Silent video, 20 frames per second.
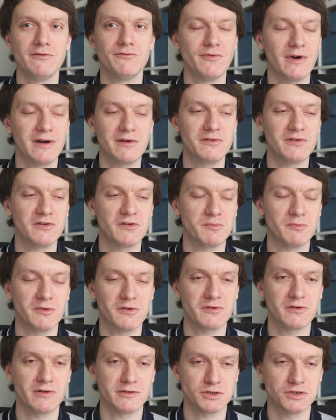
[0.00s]
racist,
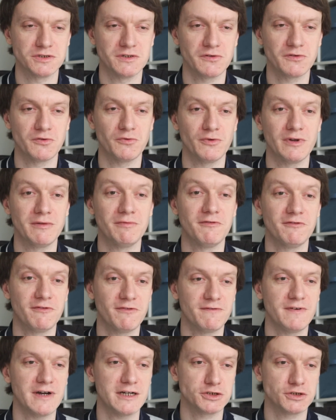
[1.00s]
misogynist or even
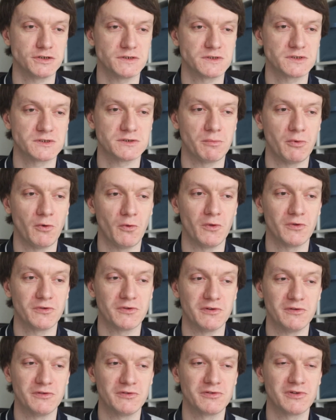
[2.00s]
fascist
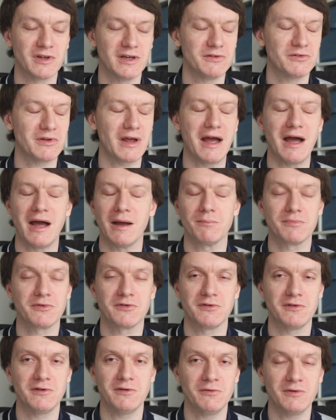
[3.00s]
supporters, is
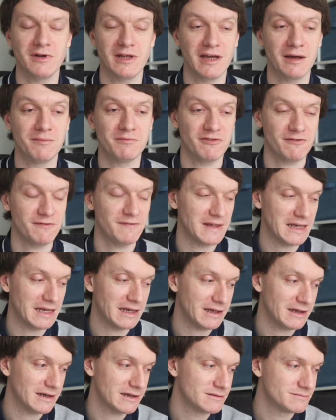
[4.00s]
absolutely
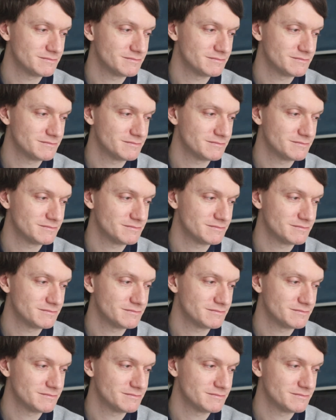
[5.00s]
unfair.